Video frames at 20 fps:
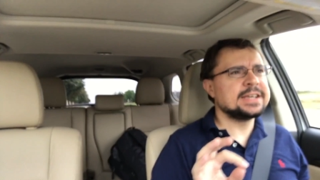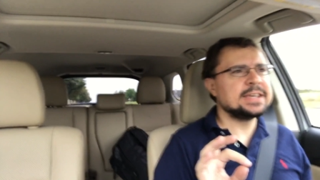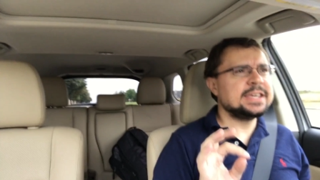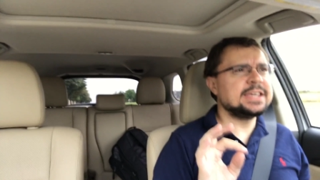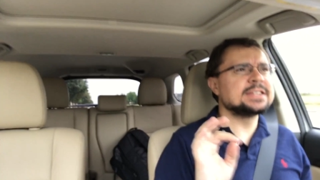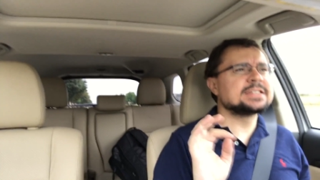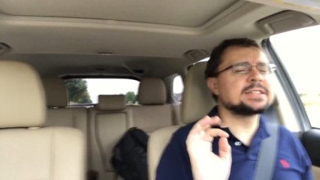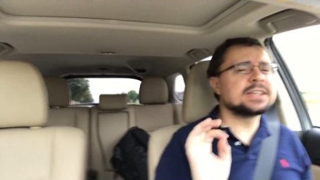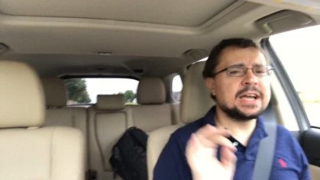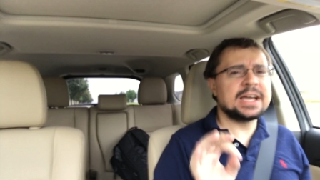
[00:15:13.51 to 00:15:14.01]

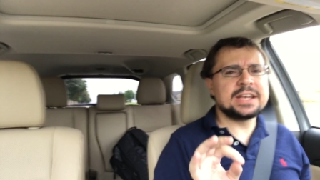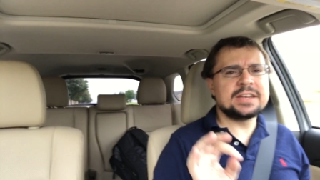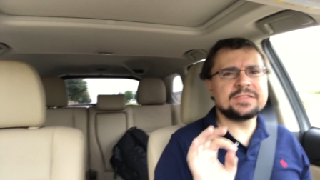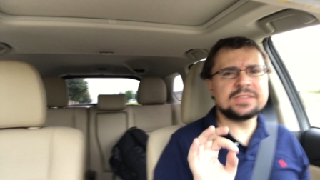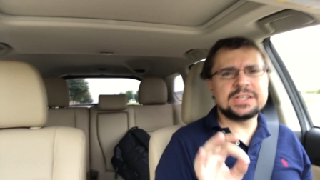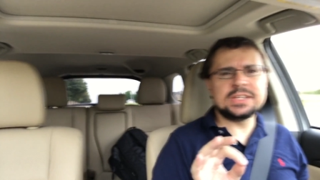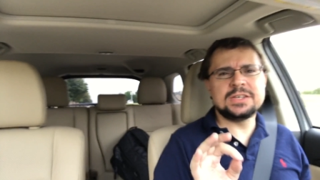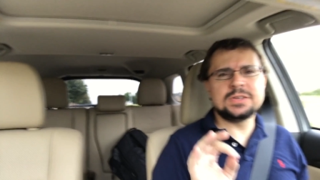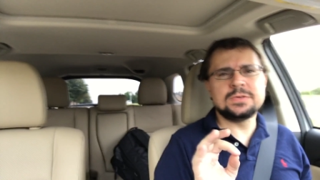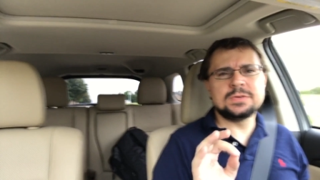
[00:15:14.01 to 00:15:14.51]
It's kind of
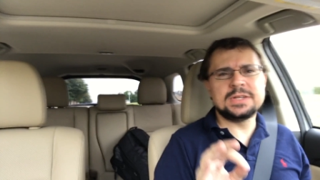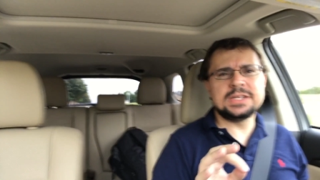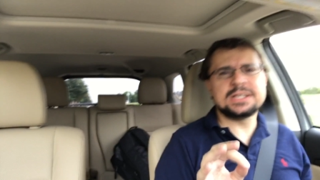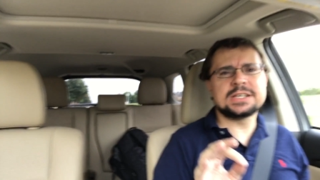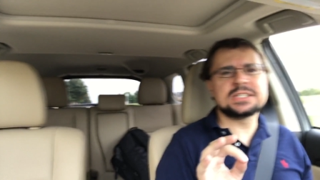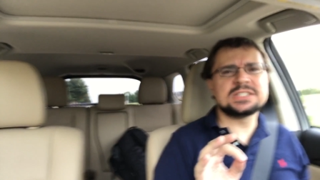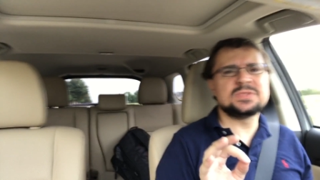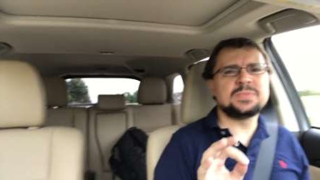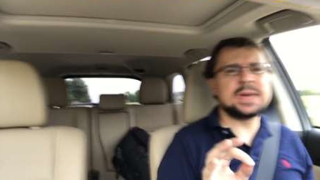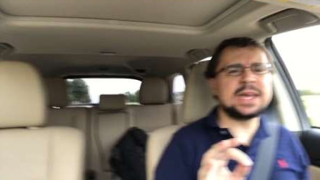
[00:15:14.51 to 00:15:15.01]
in a unique
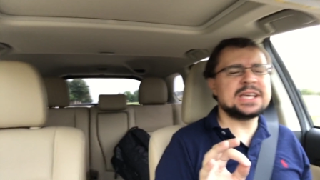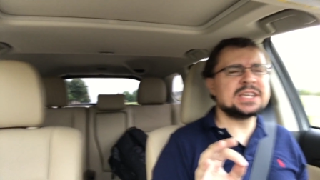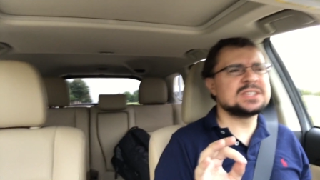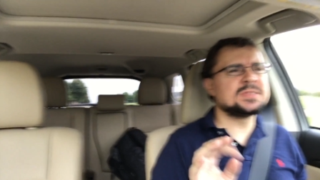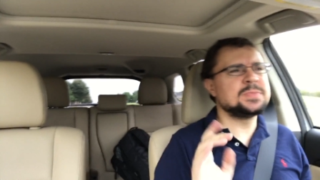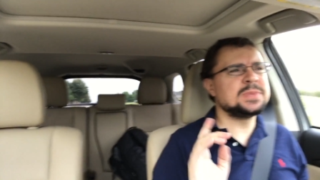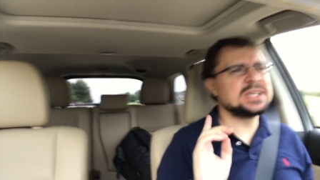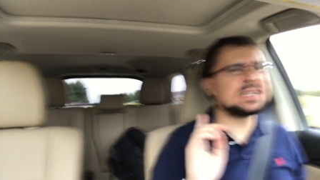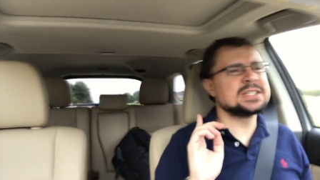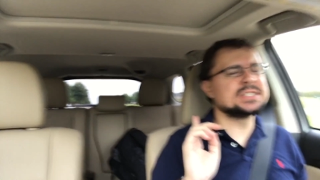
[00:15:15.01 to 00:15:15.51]
space
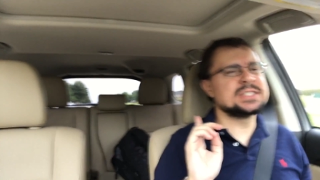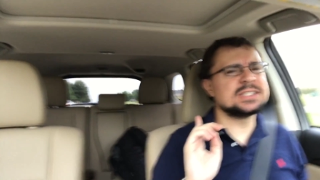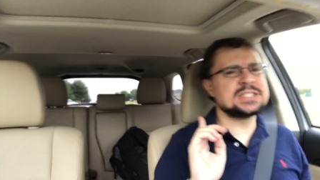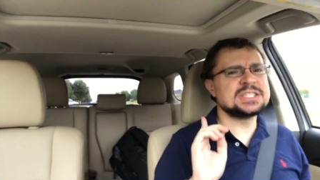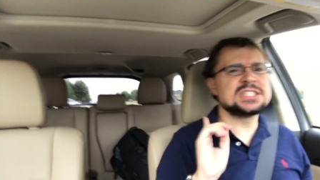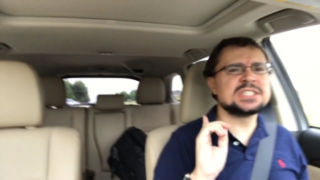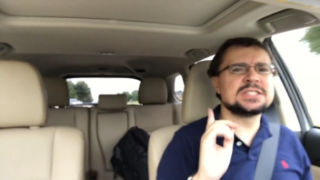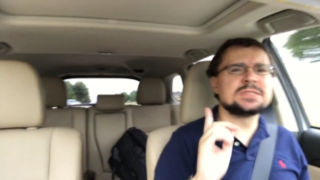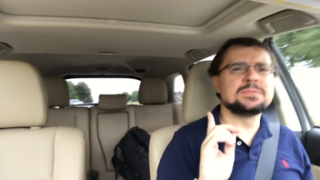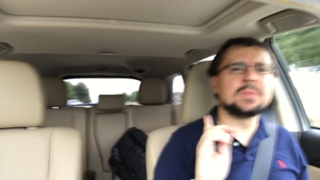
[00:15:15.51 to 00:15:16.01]
because it's
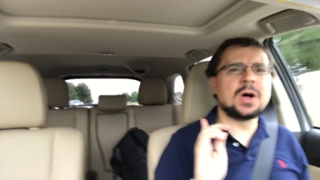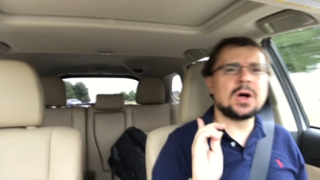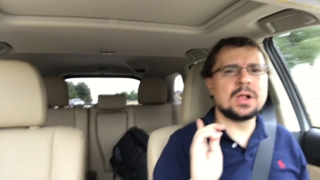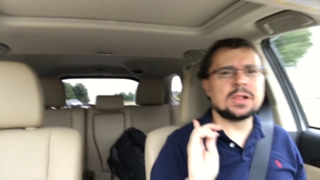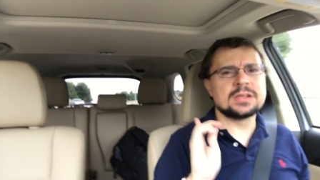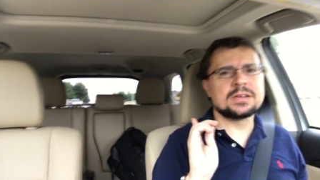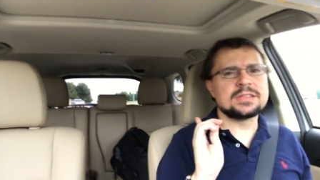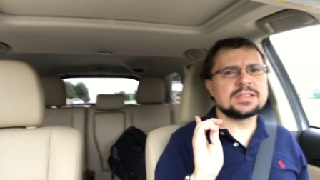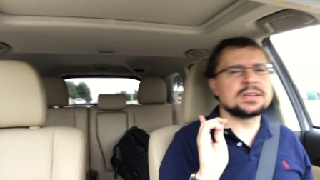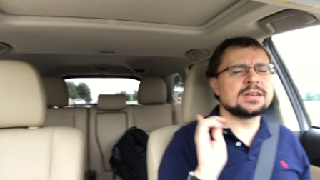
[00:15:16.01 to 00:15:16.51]

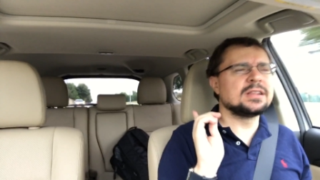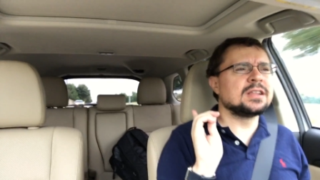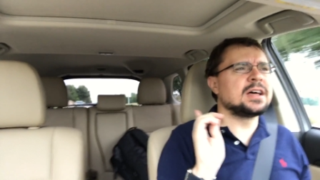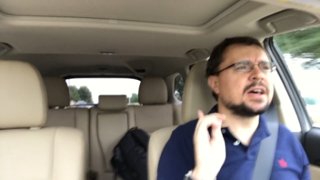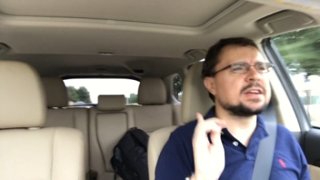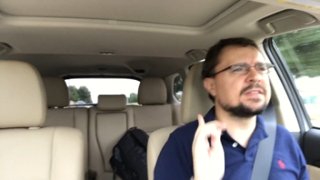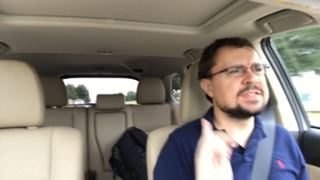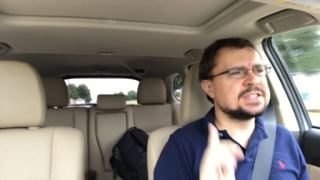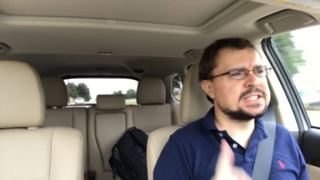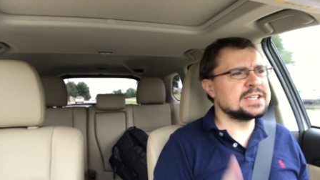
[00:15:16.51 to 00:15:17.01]
smaller than a
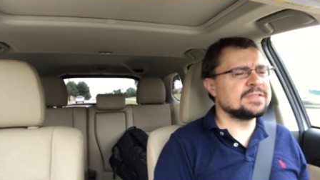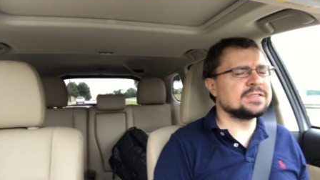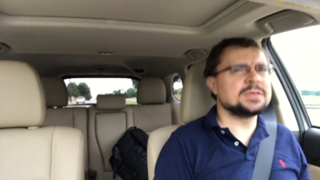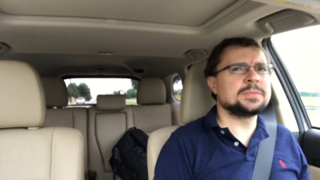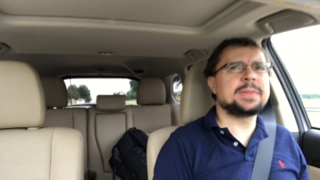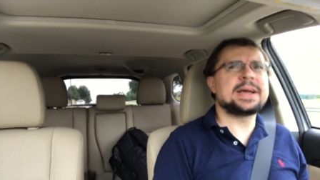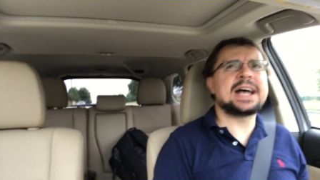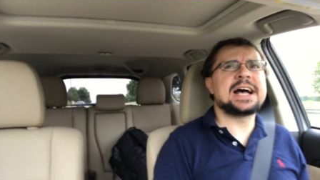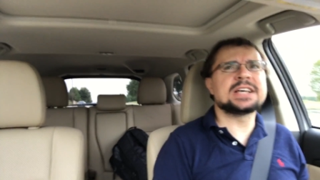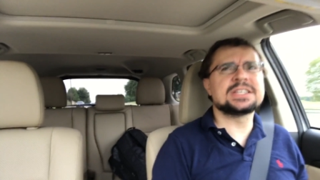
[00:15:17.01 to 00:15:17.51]
lot of
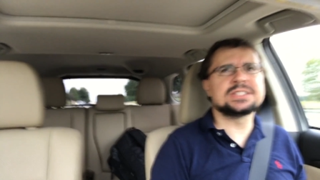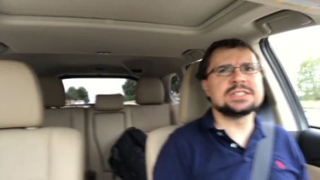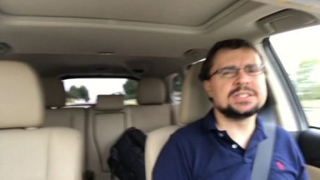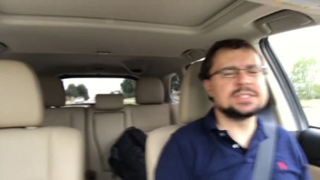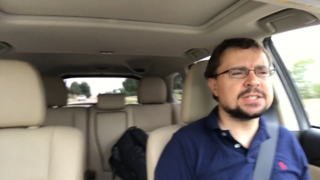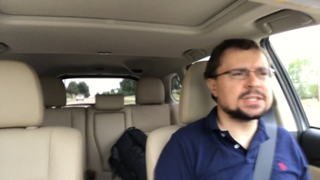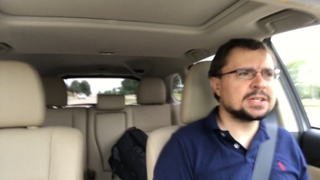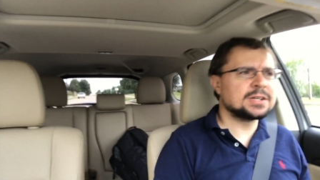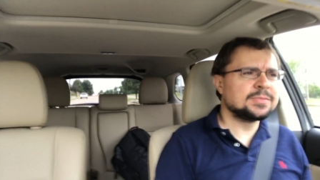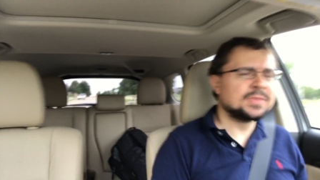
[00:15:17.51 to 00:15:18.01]

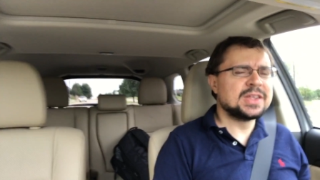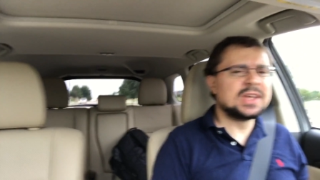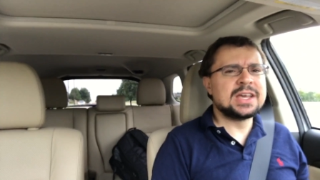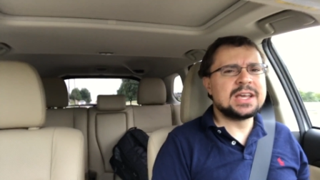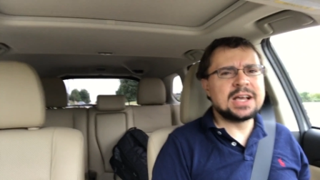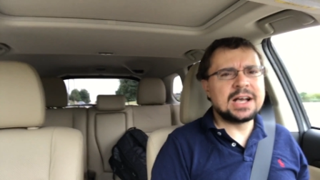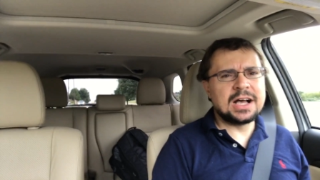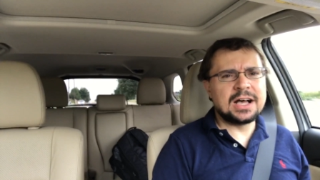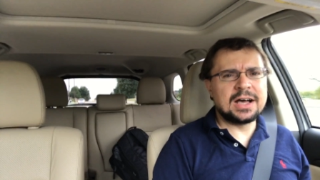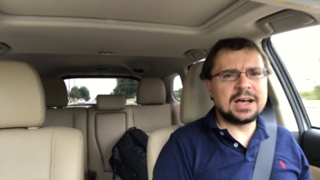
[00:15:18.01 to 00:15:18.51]
7-passenger
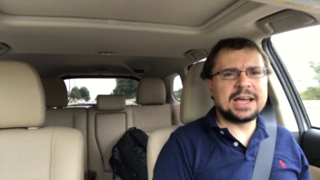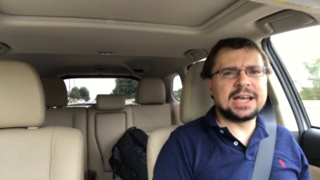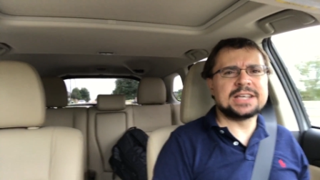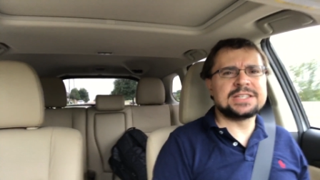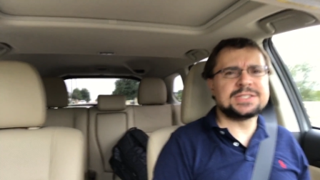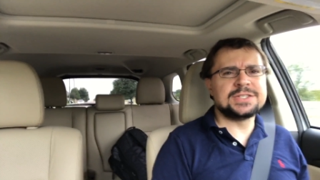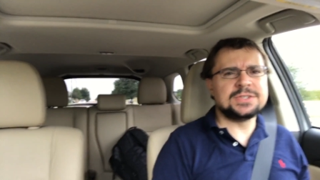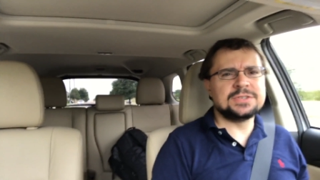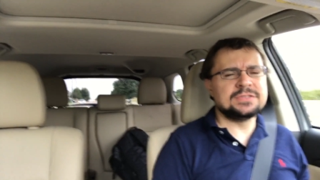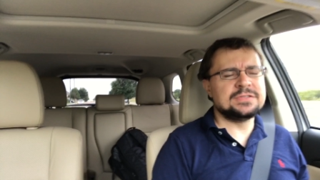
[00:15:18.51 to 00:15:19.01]

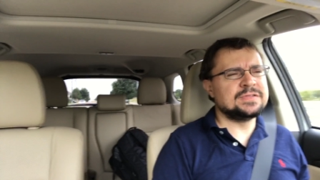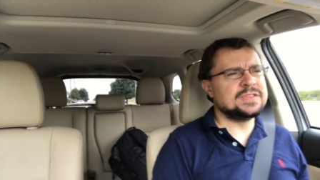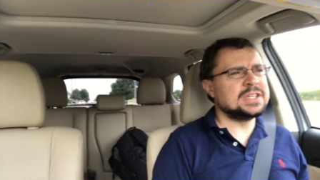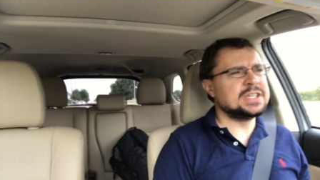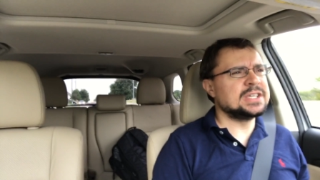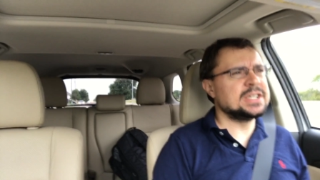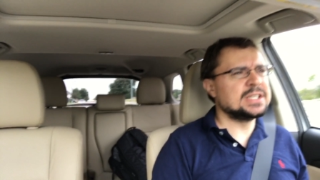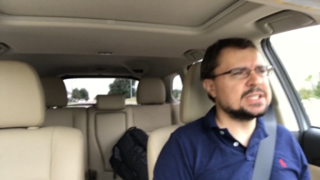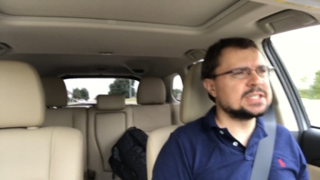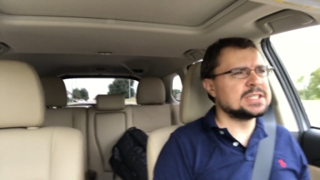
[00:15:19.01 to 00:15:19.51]

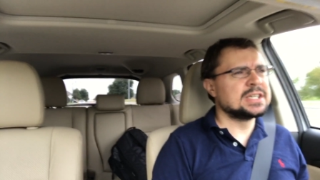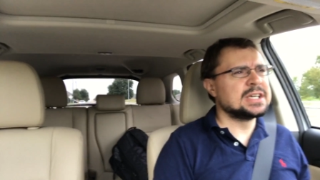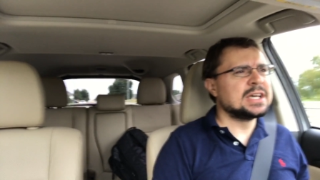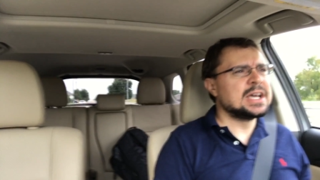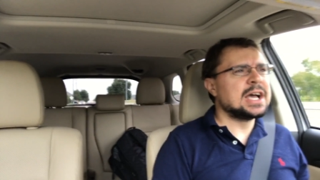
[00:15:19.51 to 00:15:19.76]
SUVs.